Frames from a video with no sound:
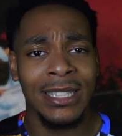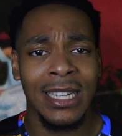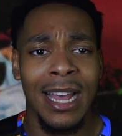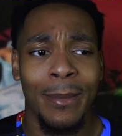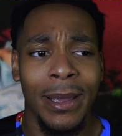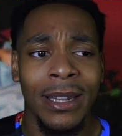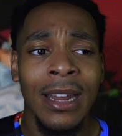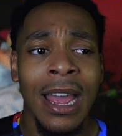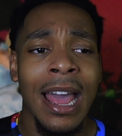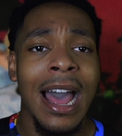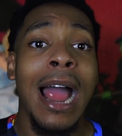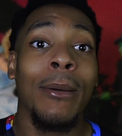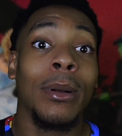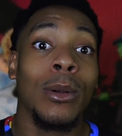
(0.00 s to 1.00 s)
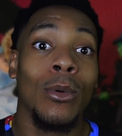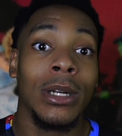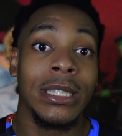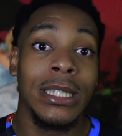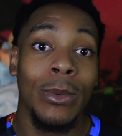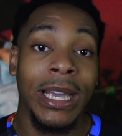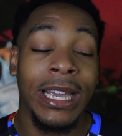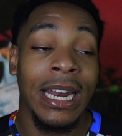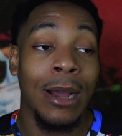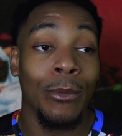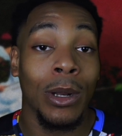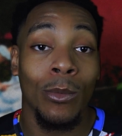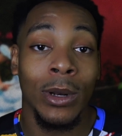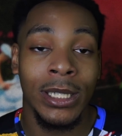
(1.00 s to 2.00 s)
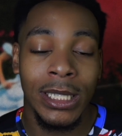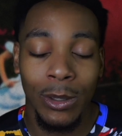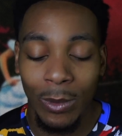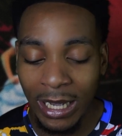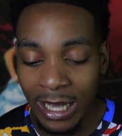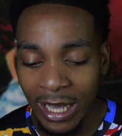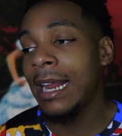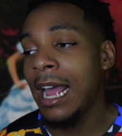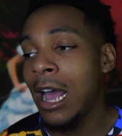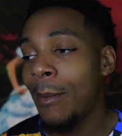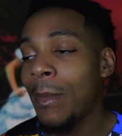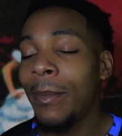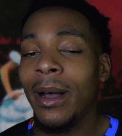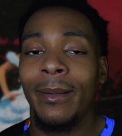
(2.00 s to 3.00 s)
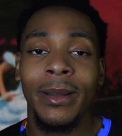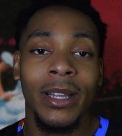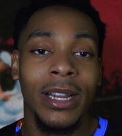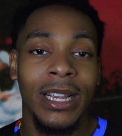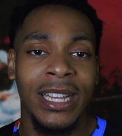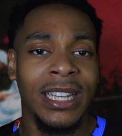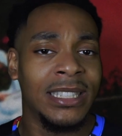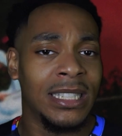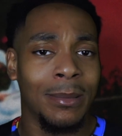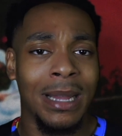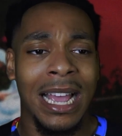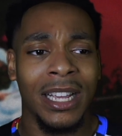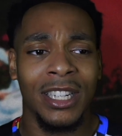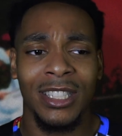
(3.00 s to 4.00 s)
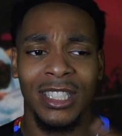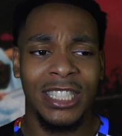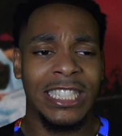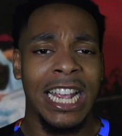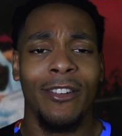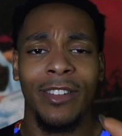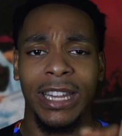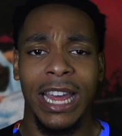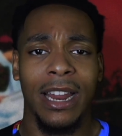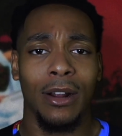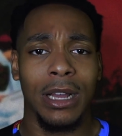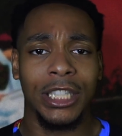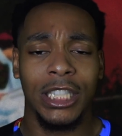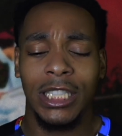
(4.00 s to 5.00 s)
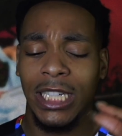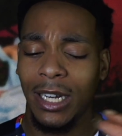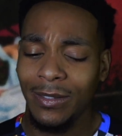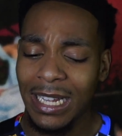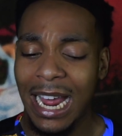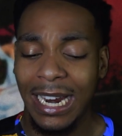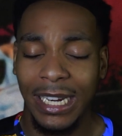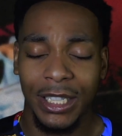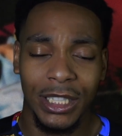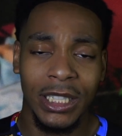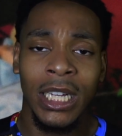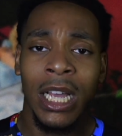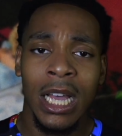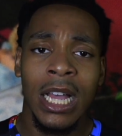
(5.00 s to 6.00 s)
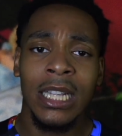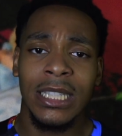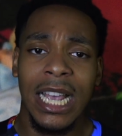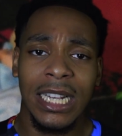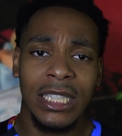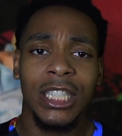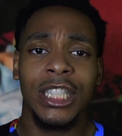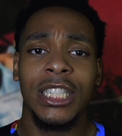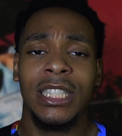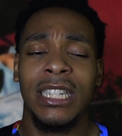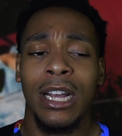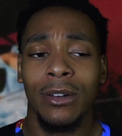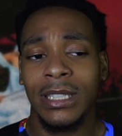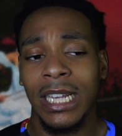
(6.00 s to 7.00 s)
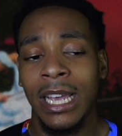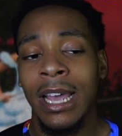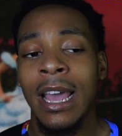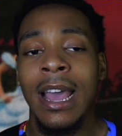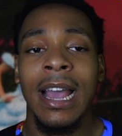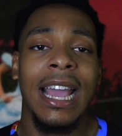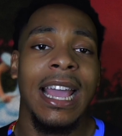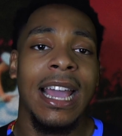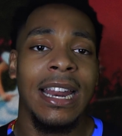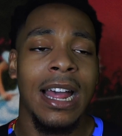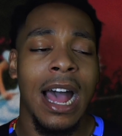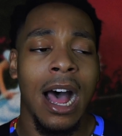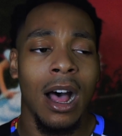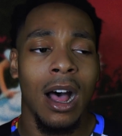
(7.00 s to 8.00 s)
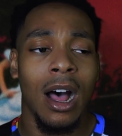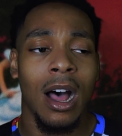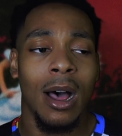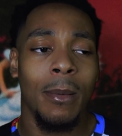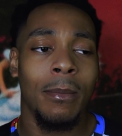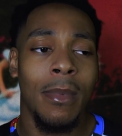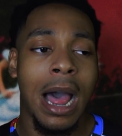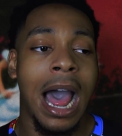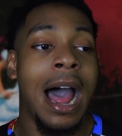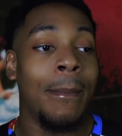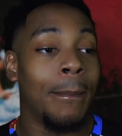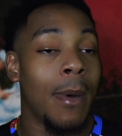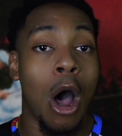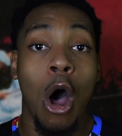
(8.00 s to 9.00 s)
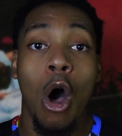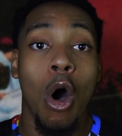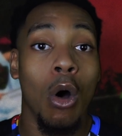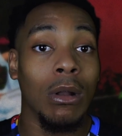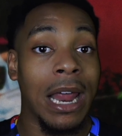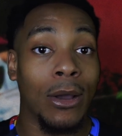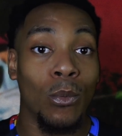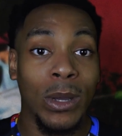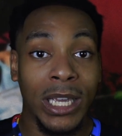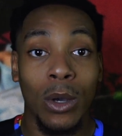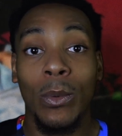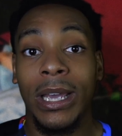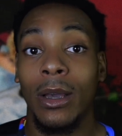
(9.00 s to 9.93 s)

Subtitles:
coming. I really want to see Wicked. I really want to see Wicked. Now, my mother ends up, like, shelving that, okay? She shelves that idea. She takes it, she shelves it, and I'm all like, Wicked.